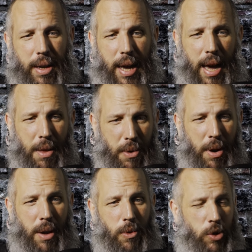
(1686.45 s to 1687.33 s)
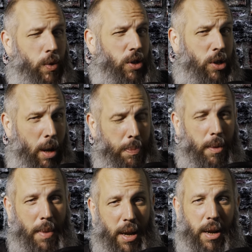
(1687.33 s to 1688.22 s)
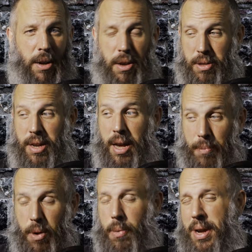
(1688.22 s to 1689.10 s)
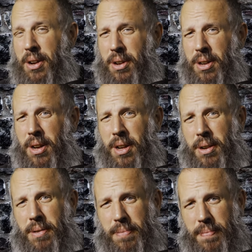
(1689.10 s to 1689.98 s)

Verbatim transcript: Gathering was what supplemented the time when we couldn't hunt.